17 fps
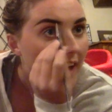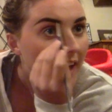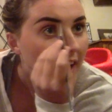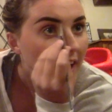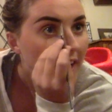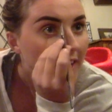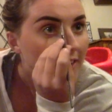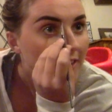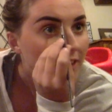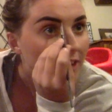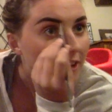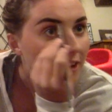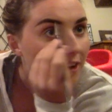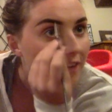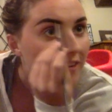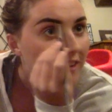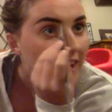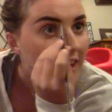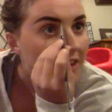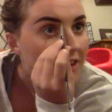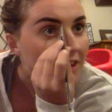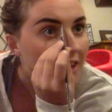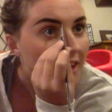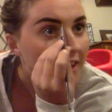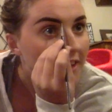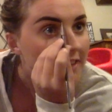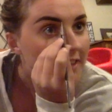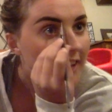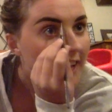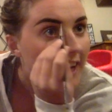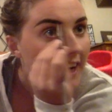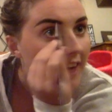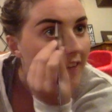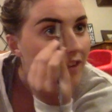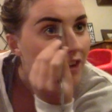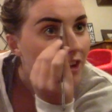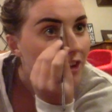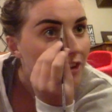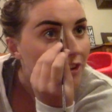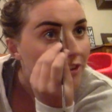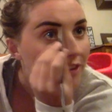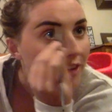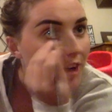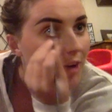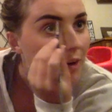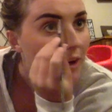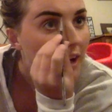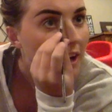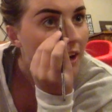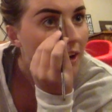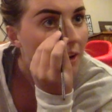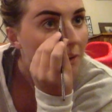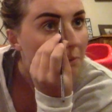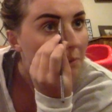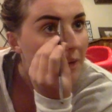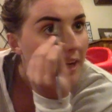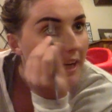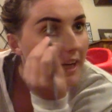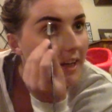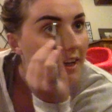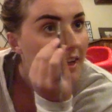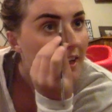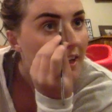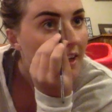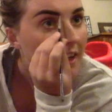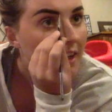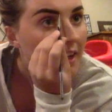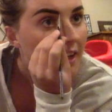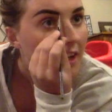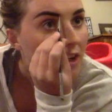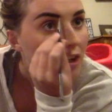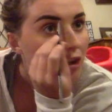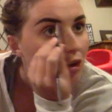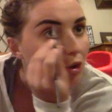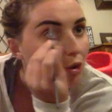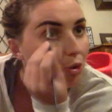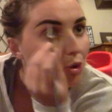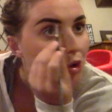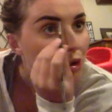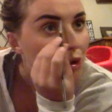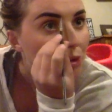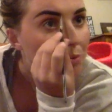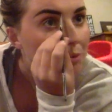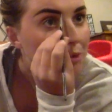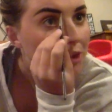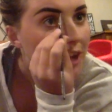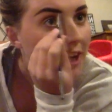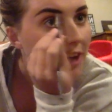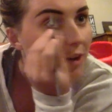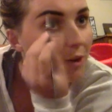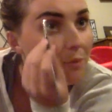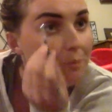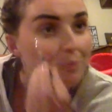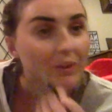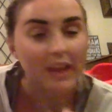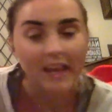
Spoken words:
I just got a notification saying I've got a new follower on my YouTube channel.